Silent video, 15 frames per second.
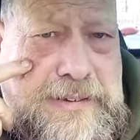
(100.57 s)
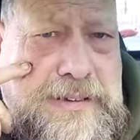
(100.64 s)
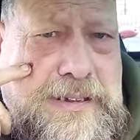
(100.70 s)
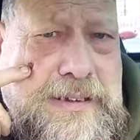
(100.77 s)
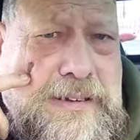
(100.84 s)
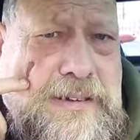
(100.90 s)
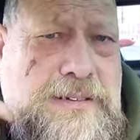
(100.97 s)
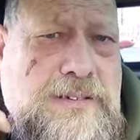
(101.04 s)

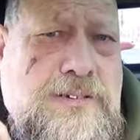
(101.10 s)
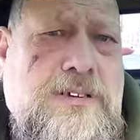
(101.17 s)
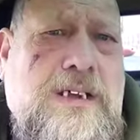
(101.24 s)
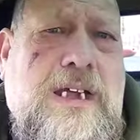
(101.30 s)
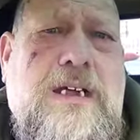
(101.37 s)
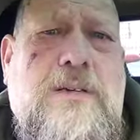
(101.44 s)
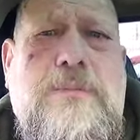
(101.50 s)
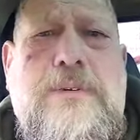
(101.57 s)
like a little
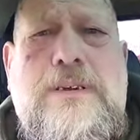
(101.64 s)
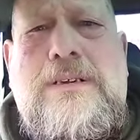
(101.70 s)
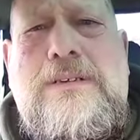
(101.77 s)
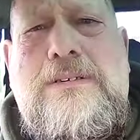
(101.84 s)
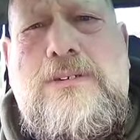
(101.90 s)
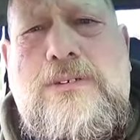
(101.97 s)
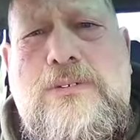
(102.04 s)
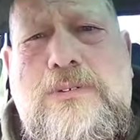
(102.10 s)
scarf thing
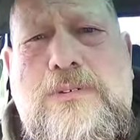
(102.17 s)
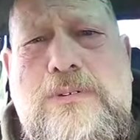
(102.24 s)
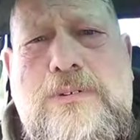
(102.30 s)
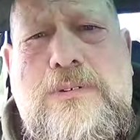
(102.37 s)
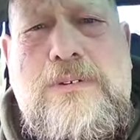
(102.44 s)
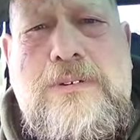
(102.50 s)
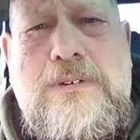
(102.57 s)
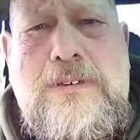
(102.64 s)
so
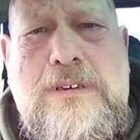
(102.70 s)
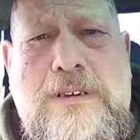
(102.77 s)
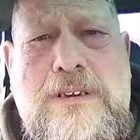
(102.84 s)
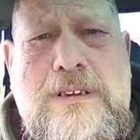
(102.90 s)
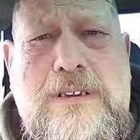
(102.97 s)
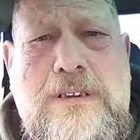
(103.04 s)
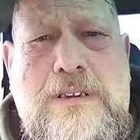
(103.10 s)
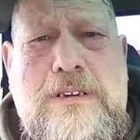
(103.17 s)

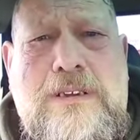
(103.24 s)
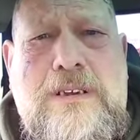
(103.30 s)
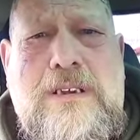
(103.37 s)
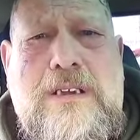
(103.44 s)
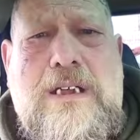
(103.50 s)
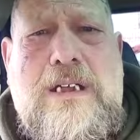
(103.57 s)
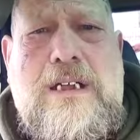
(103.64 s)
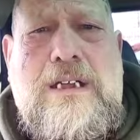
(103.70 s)

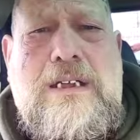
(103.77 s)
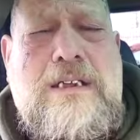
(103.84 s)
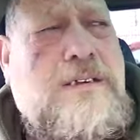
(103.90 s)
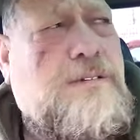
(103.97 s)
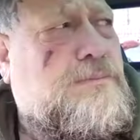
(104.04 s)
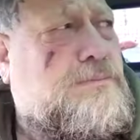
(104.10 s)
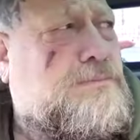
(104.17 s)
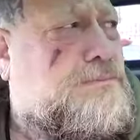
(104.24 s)

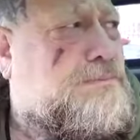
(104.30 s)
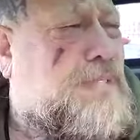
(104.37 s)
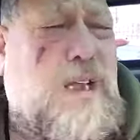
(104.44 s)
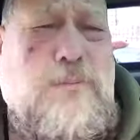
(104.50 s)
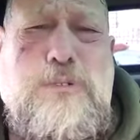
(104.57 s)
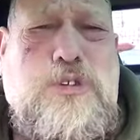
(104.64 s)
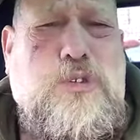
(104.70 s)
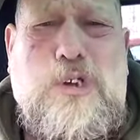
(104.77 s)
um,
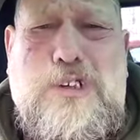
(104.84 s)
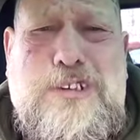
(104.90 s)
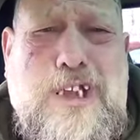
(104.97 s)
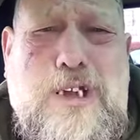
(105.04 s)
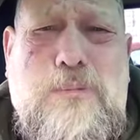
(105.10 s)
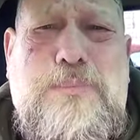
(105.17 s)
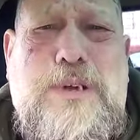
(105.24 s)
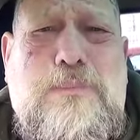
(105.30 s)
I'm just going to
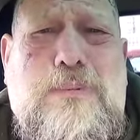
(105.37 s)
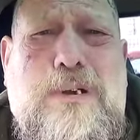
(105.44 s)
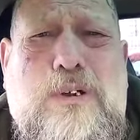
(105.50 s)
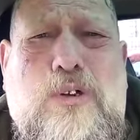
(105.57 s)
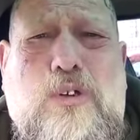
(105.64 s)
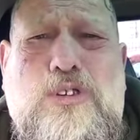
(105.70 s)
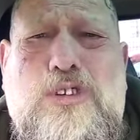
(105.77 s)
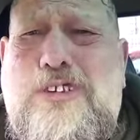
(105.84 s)
tell people I
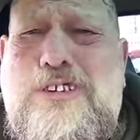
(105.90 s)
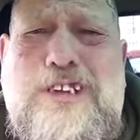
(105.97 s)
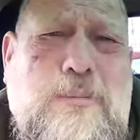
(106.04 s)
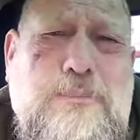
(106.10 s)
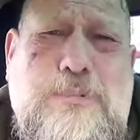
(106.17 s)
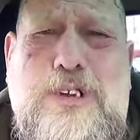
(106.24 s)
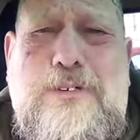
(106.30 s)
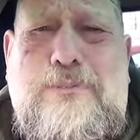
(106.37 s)
got
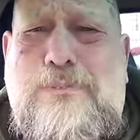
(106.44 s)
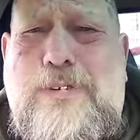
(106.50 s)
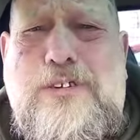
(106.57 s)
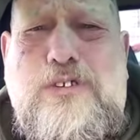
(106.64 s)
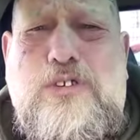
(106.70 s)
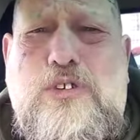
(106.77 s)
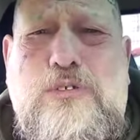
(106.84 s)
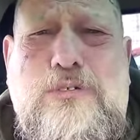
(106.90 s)
stabbed in the
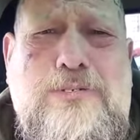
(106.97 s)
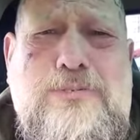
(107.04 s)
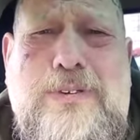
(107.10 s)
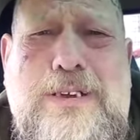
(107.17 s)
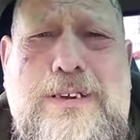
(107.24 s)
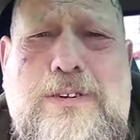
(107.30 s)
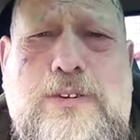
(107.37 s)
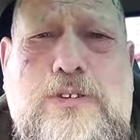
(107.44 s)
face during a
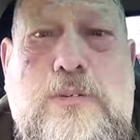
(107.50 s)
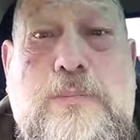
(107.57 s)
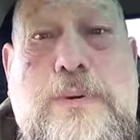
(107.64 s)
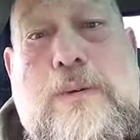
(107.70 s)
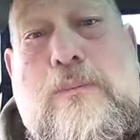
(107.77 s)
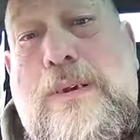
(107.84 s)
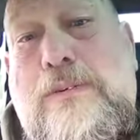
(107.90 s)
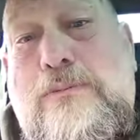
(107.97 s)
fight or
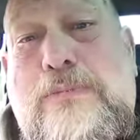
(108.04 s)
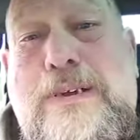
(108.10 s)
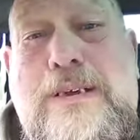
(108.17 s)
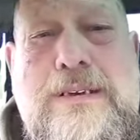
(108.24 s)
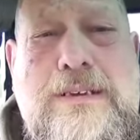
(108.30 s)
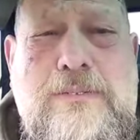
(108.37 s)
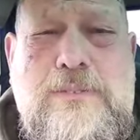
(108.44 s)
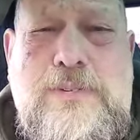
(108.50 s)
something when
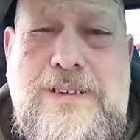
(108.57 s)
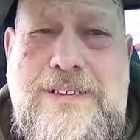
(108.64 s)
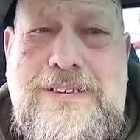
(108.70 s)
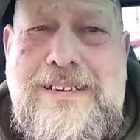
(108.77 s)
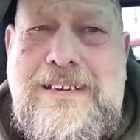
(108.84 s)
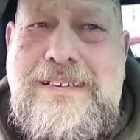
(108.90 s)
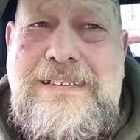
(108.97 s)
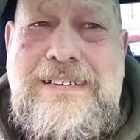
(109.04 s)
really it was a
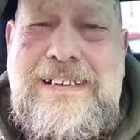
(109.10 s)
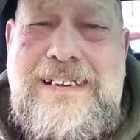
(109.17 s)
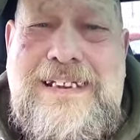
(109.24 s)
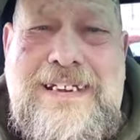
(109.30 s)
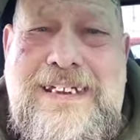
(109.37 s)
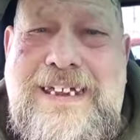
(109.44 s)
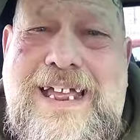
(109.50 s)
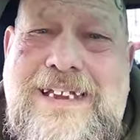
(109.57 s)
tiny little
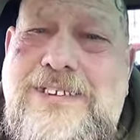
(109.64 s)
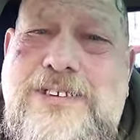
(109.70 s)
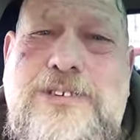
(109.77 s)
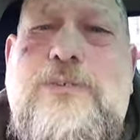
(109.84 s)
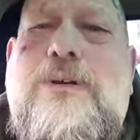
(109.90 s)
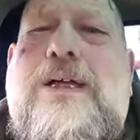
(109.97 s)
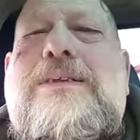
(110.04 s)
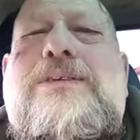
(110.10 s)
cat
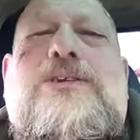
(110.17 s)
scratch